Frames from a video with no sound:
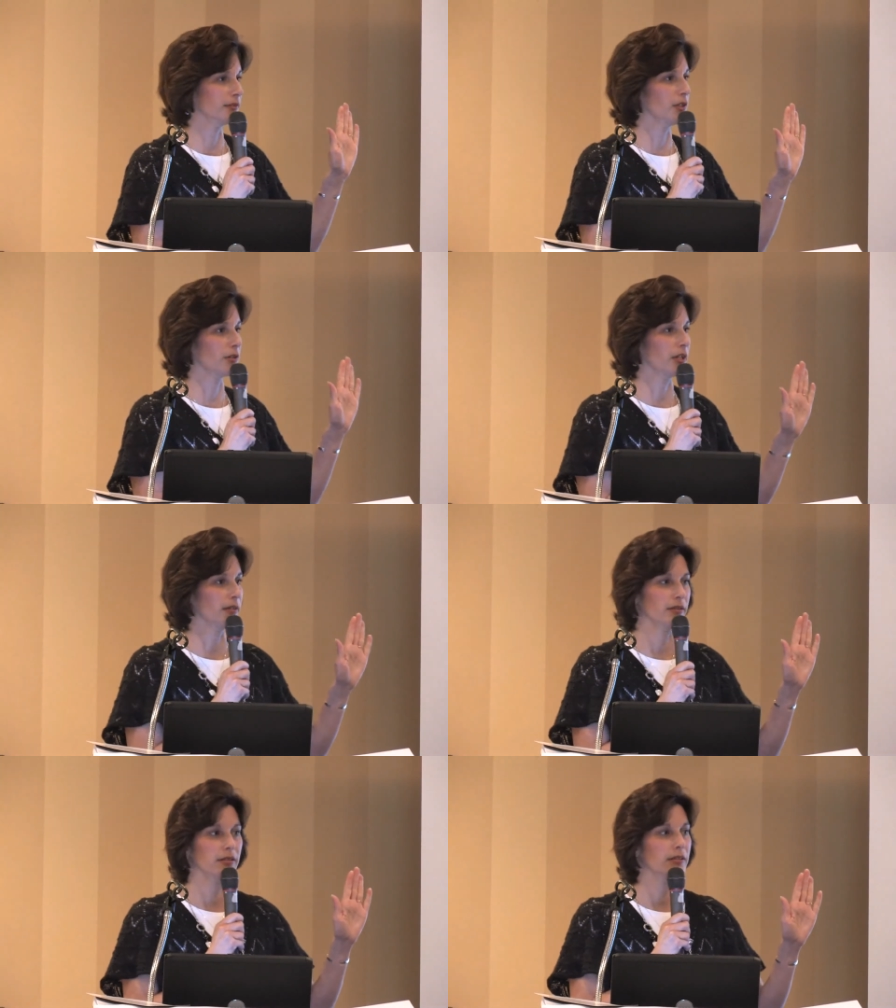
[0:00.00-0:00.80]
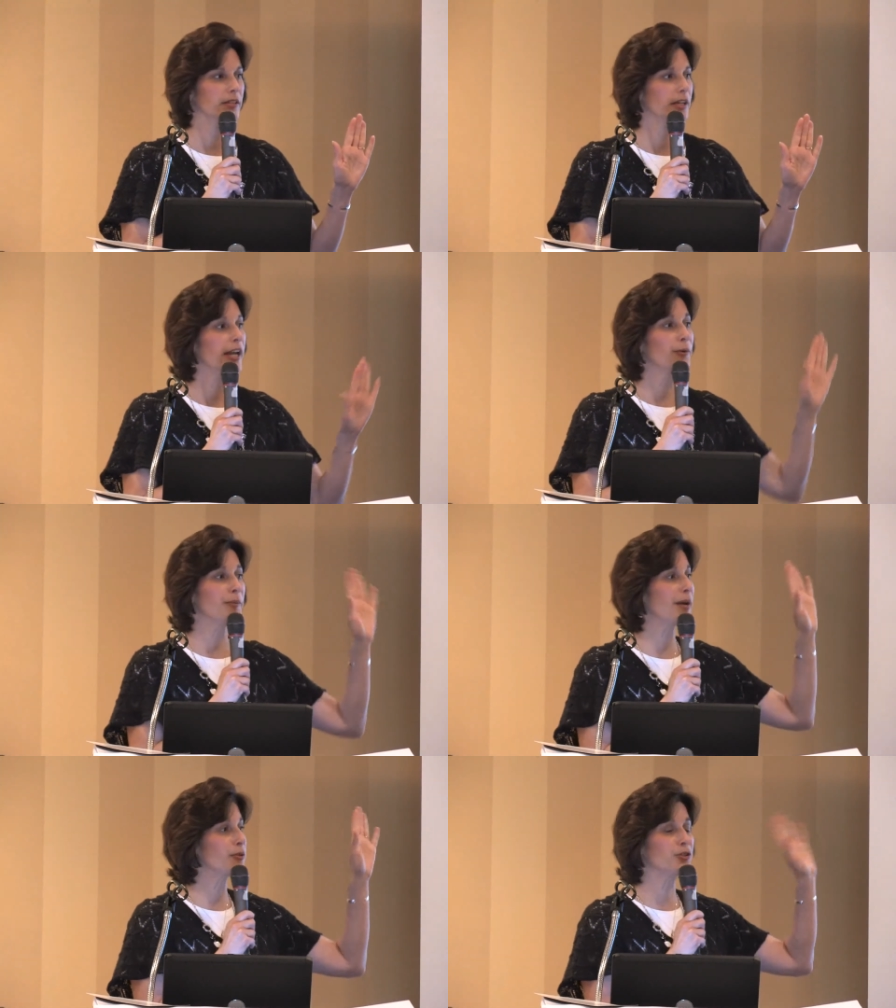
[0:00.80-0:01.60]
Okay. And
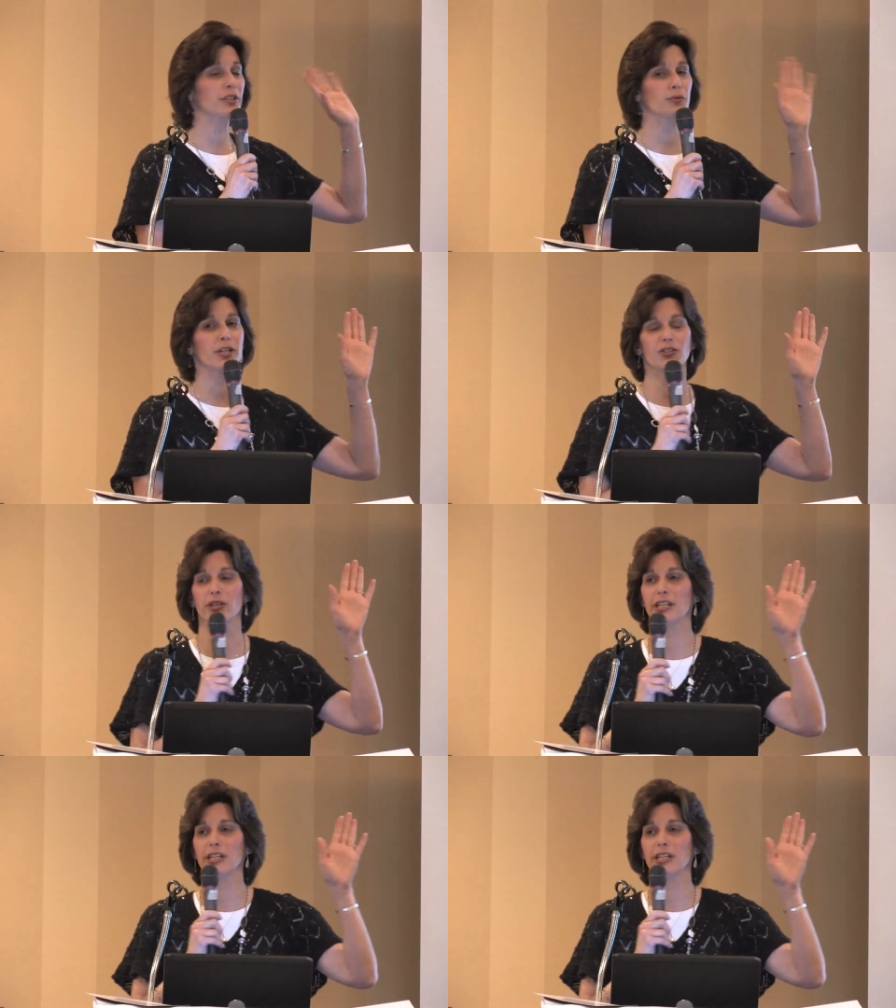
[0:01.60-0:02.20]
remember, you can raise your